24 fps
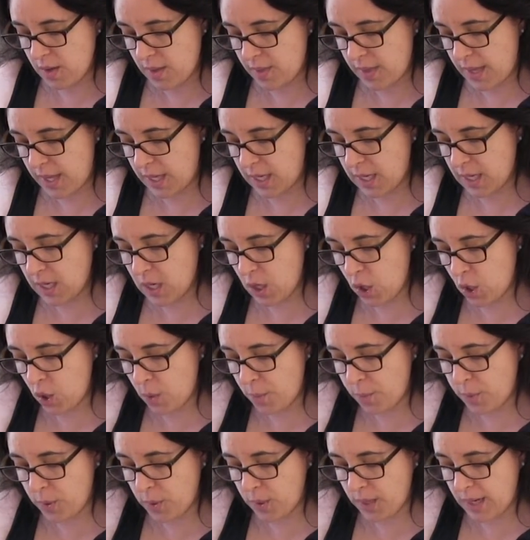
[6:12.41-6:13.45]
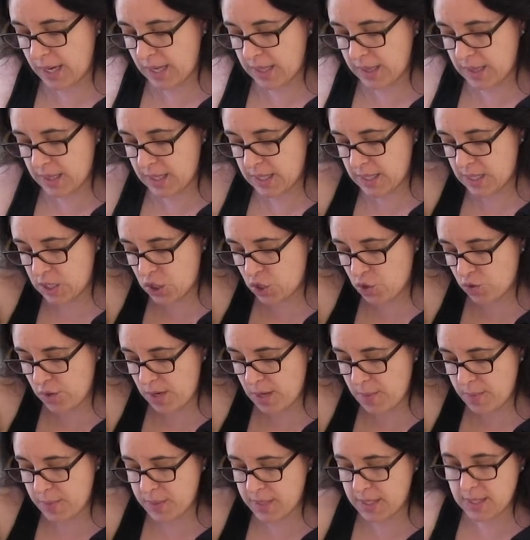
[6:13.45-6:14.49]
They can help you cut the
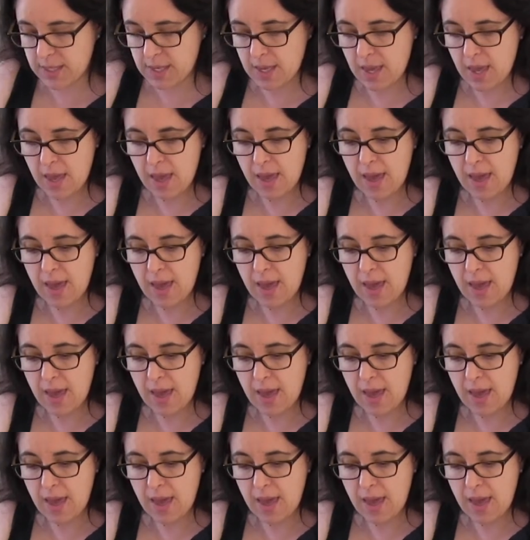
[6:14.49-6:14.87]
strips,